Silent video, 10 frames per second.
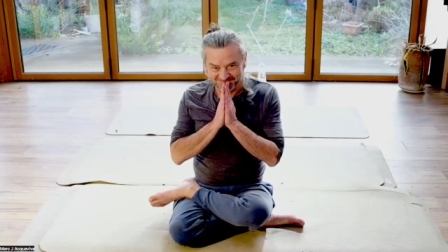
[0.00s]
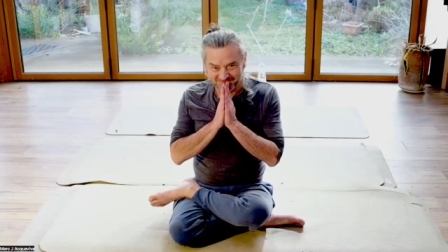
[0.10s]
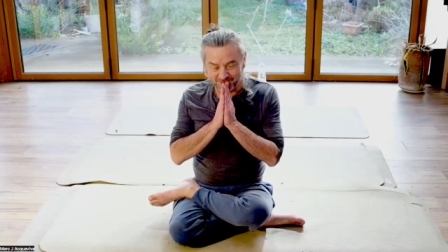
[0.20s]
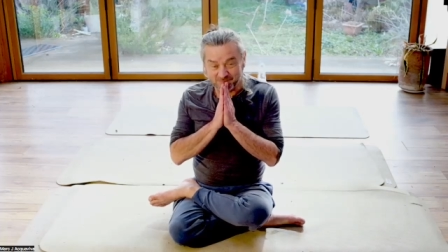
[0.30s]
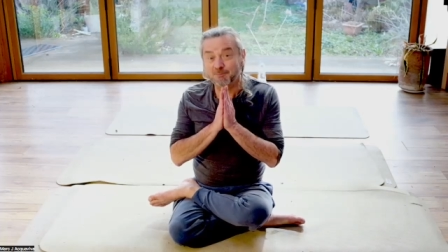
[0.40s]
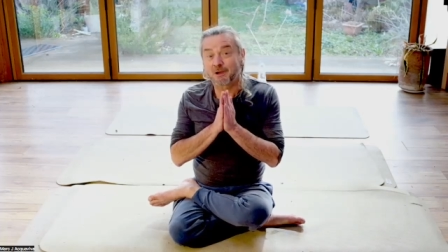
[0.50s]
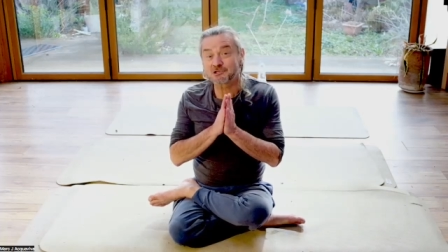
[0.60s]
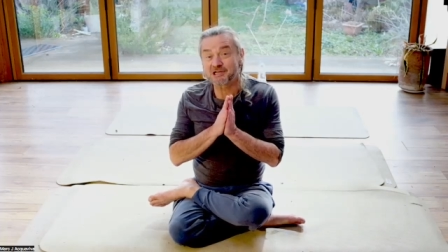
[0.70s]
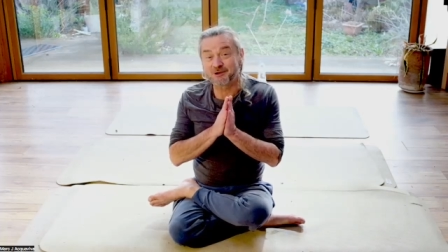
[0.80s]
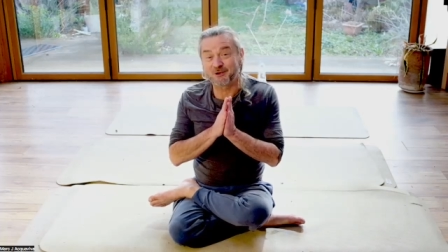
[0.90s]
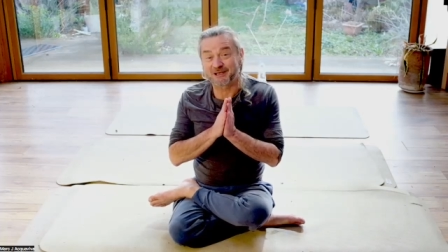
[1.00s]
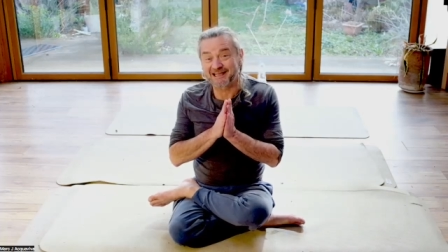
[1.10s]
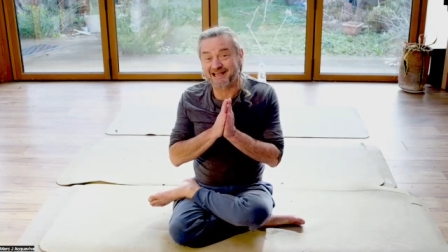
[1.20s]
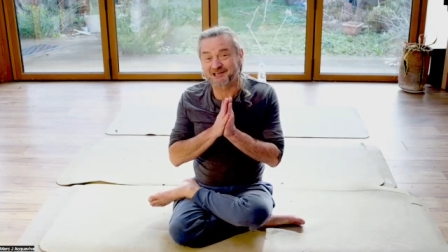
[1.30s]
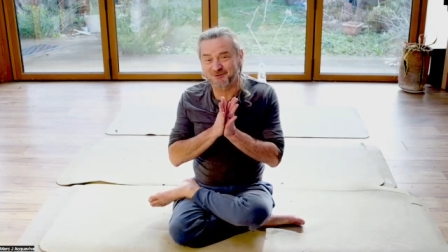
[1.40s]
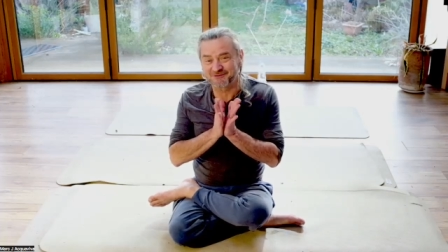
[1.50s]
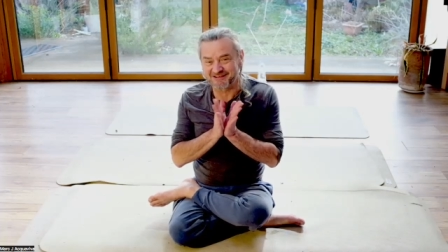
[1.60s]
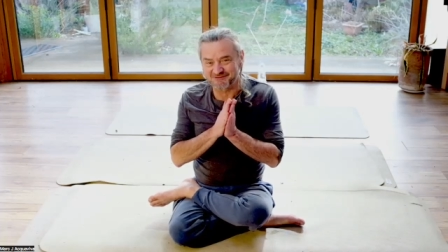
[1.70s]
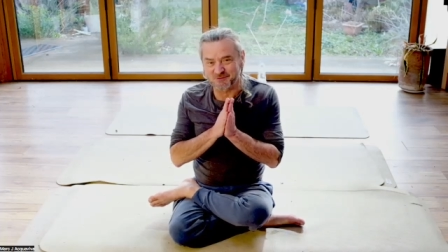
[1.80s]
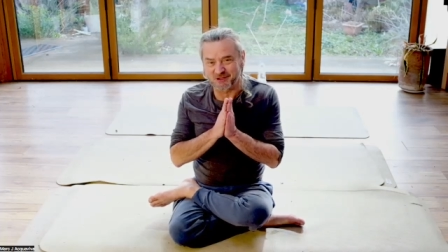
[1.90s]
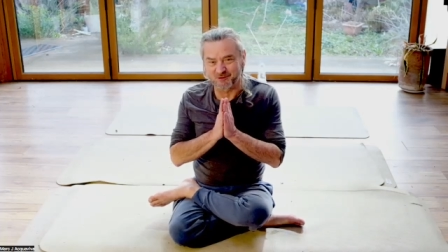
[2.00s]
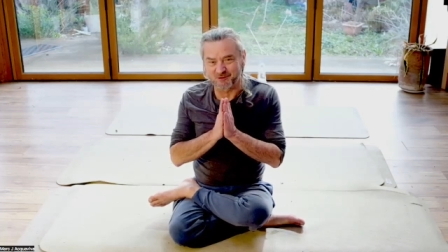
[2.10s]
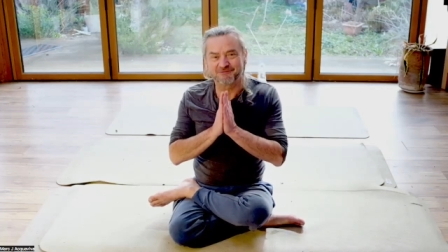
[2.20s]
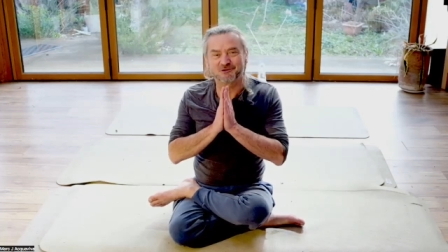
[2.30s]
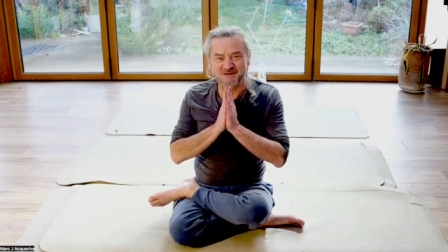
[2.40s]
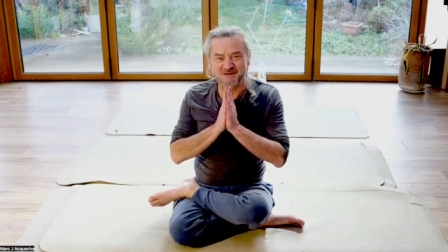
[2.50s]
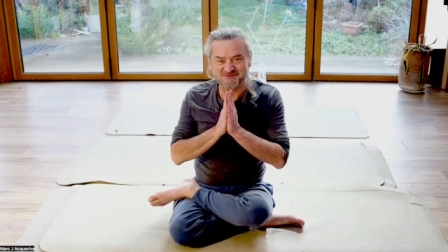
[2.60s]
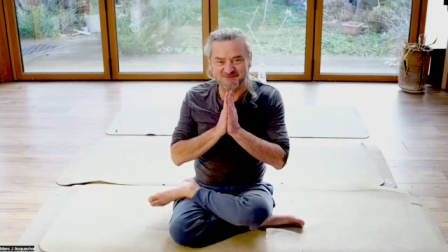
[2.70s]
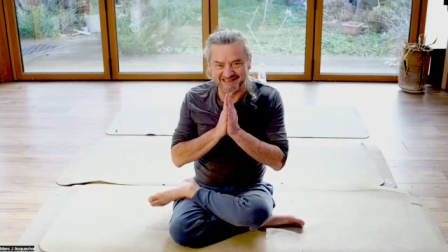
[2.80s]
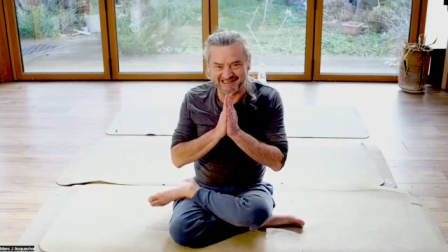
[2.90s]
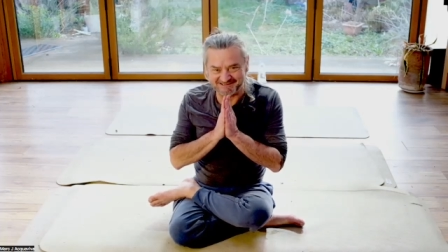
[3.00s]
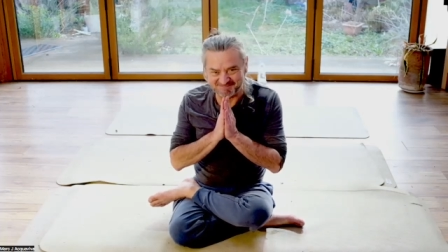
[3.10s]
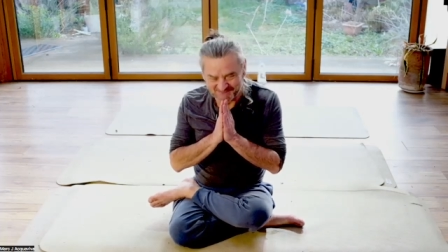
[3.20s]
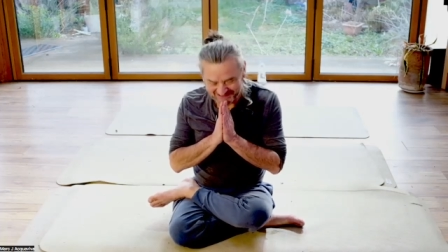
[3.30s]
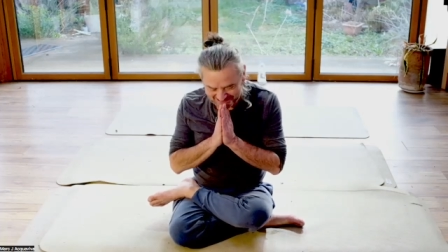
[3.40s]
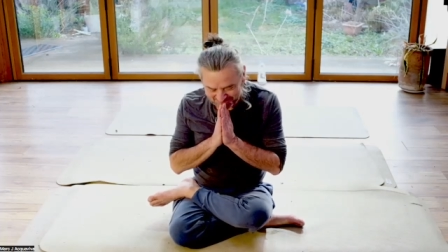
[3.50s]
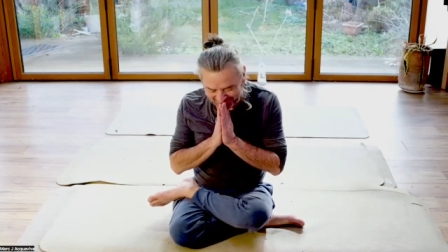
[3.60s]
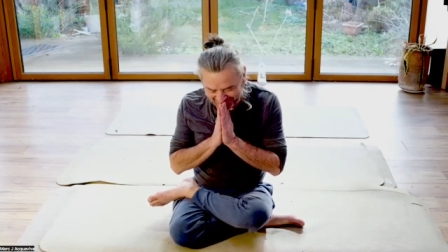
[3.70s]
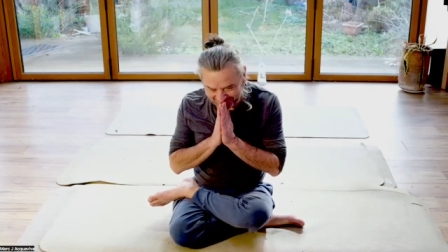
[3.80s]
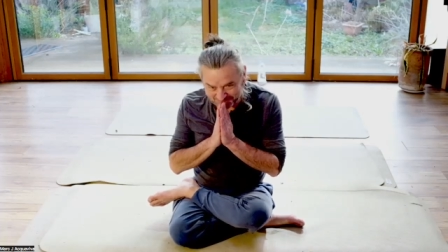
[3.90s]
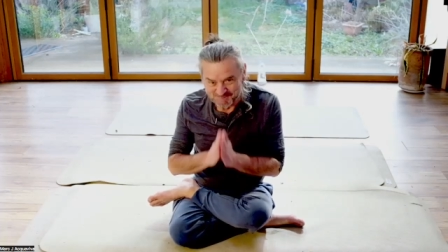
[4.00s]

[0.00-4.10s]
I've been Mark J Acquaviva, by the way. I forgot to mention my name. Bye now.